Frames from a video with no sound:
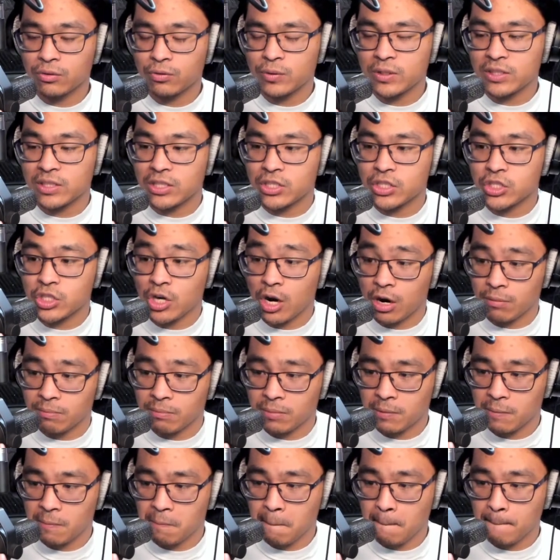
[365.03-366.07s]
really sharp.
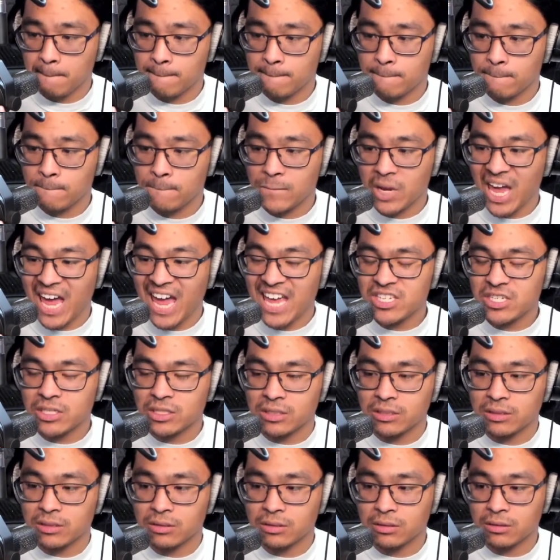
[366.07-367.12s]

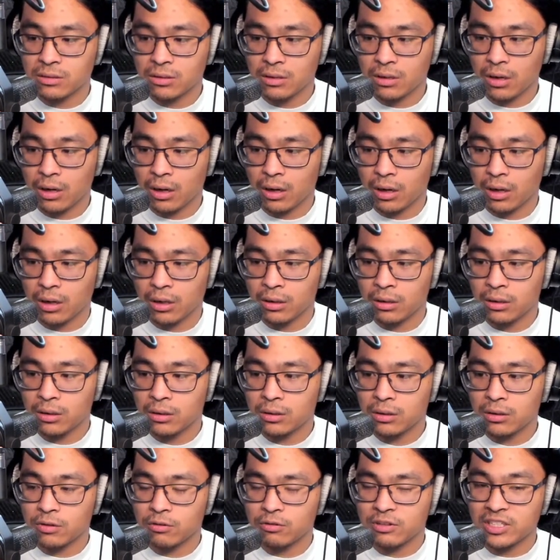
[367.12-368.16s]
S's are
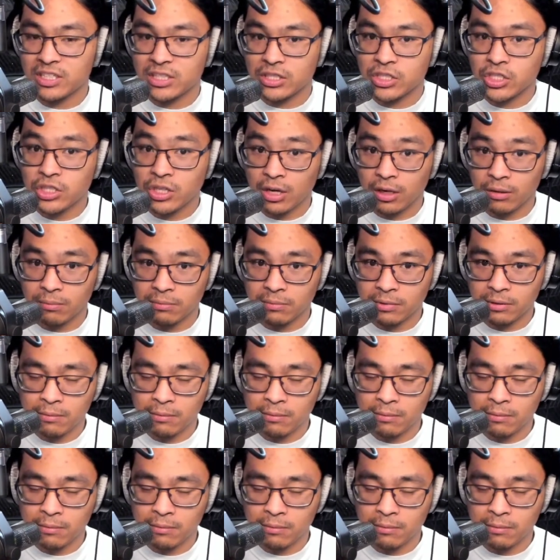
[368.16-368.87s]
really sharp.